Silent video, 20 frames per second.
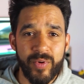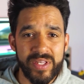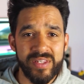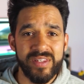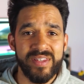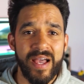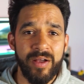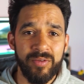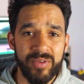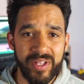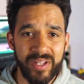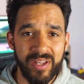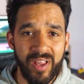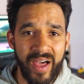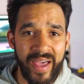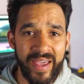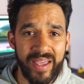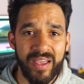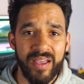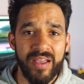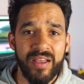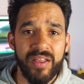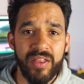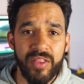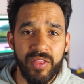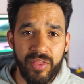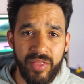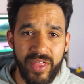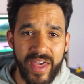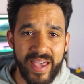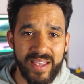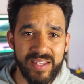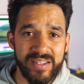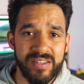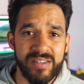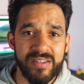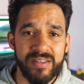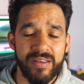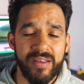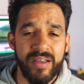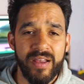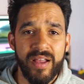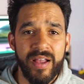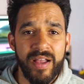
it sounding like this.